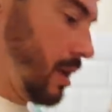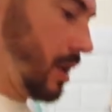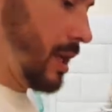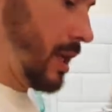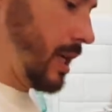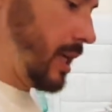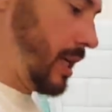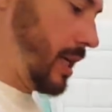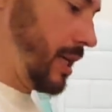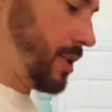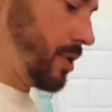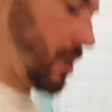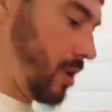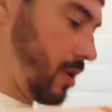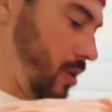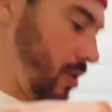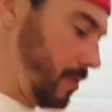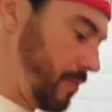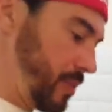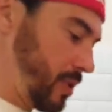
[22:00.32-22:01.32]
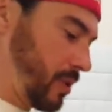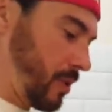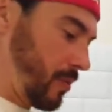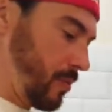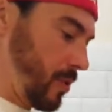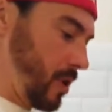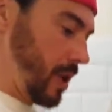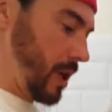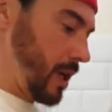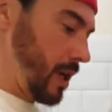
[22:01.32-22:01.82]
that electric hob stopped
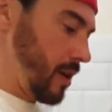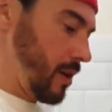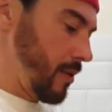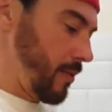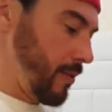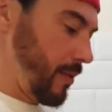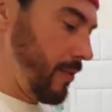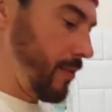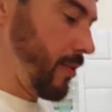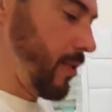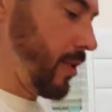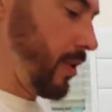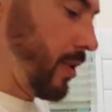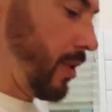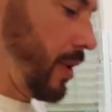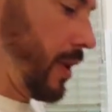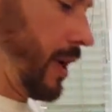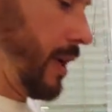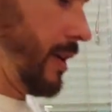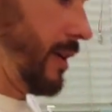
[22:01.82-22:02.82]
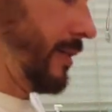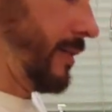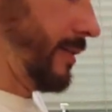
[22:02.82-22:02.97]
working halfway through the cooking.